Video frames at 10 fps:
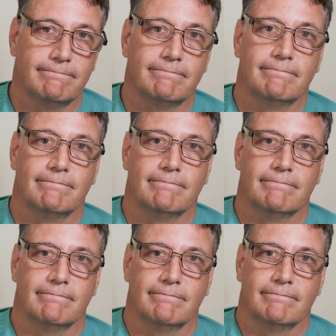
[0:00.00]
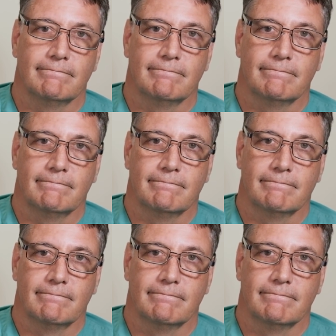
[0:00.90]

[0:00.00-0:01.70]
(silence)